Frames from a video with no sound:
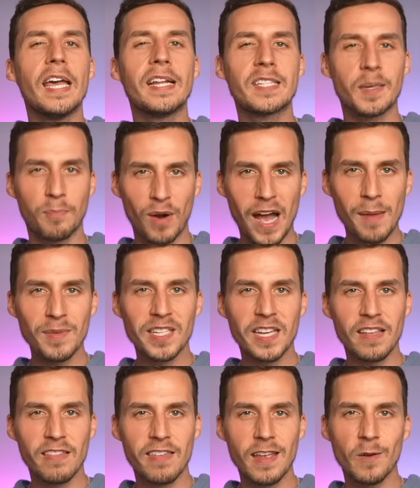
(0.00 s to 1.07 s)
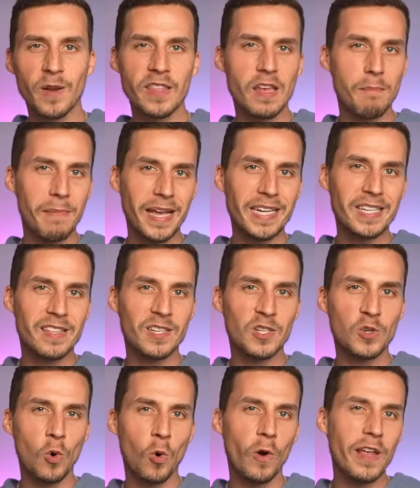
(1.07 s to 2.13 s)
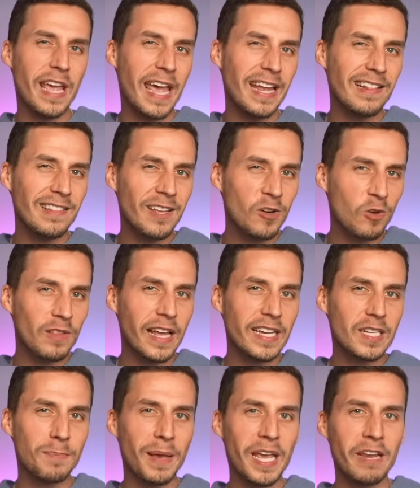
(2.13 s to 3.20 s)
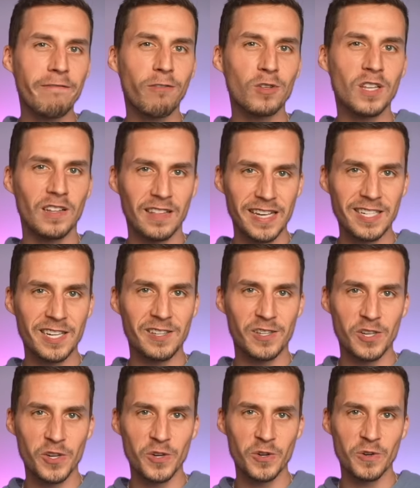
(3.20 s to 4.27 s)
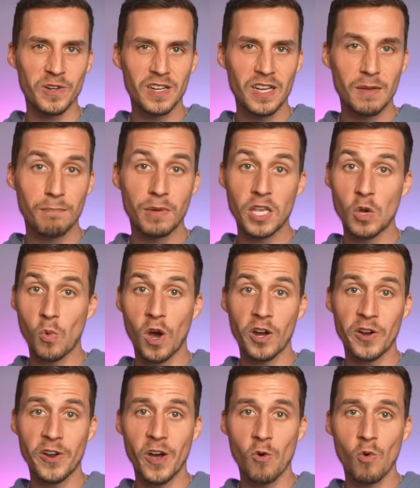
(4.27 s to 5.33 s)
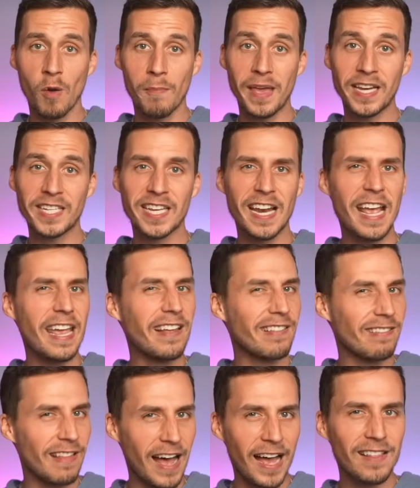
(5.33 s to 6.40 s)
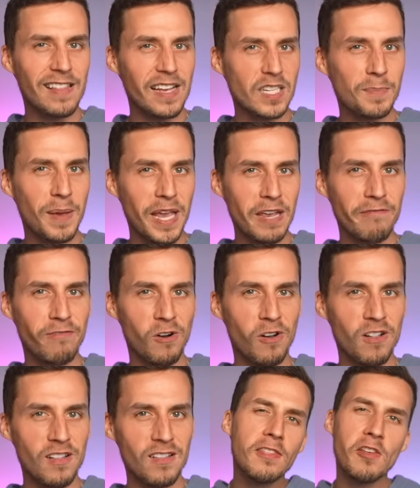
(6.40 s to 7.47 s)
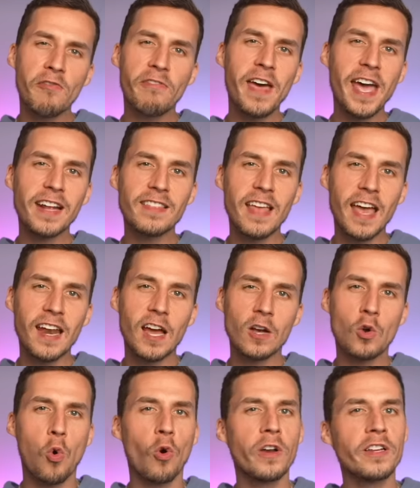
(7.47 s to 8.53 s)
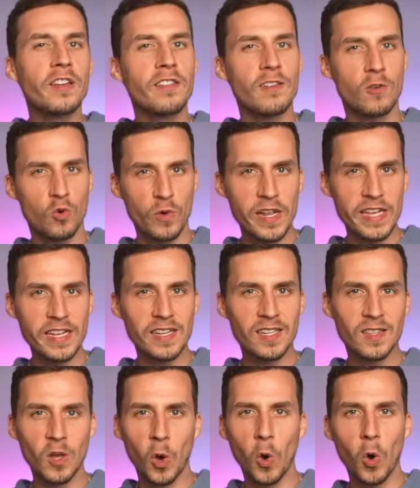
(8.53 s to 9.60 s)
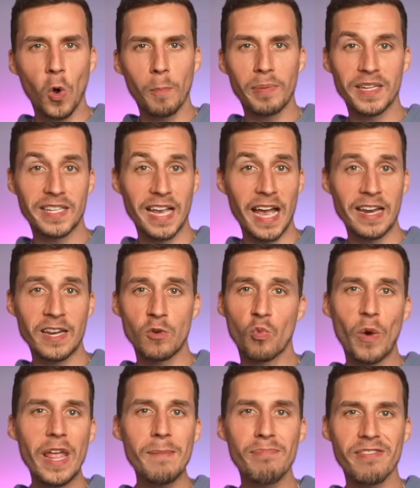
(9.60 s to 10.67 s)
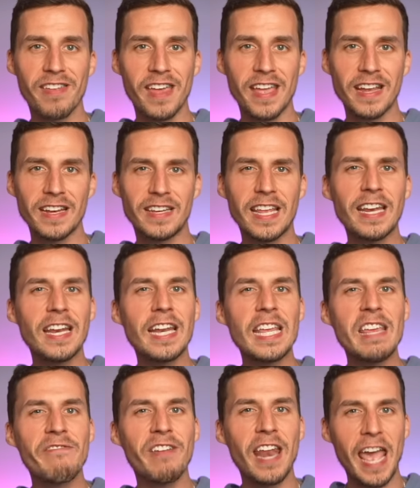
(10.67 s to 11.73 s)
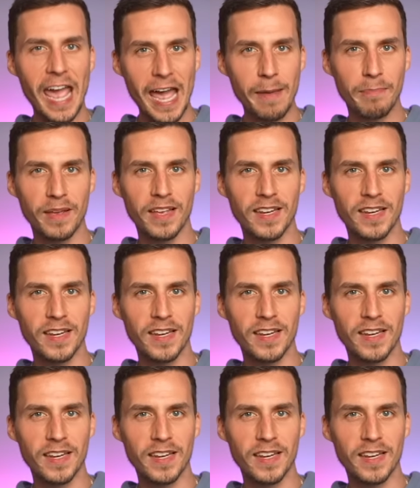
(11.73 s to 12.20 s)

It's a promising theory that makes the story a little less painful to listen to, but you want to know what makes it a lot less painful? The fact that, according to the Greeks, the whole Poseidon rape thing didn't even happen.